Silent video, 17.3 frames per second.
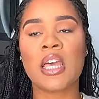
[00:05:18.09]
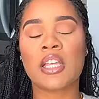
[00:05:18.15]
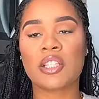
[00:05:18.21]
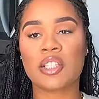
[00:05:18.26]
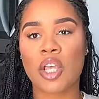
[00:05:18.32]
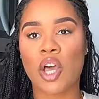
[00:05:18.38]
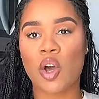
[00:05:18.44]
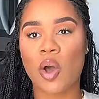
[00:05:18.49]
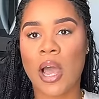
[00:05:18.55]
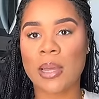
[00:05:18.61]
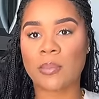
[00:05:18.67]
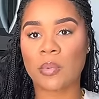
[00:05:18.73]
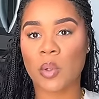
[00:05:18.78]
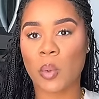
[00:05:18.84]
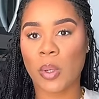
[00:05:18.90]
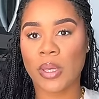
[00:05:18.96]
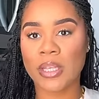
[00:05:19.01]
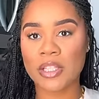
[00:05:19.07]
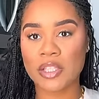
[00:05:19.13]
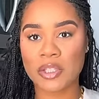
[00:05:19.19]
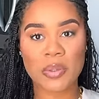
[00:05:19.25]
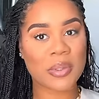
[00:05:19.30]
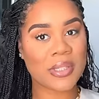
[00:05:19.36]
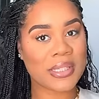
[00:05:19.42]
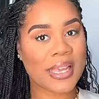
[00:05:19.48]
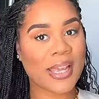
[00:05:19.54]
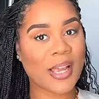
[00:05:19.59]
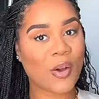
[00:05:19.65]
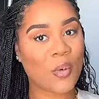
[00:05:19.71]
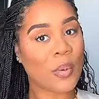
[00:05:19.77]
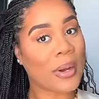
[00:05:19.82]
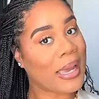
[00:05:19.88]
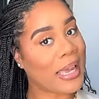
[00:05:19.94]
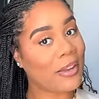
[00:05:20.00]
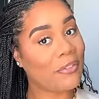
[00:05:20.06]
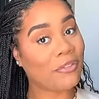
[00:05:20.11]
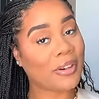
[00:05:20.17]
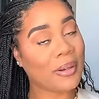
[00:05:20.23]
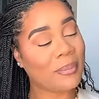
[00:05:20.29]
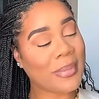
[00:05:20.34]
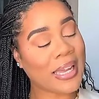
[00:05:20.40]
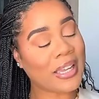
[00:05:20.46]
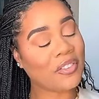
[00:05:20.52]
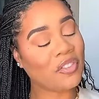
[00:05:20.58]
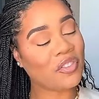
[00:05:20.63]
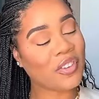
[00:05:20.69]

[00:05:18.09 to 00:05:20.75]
So I'm going to stay away from my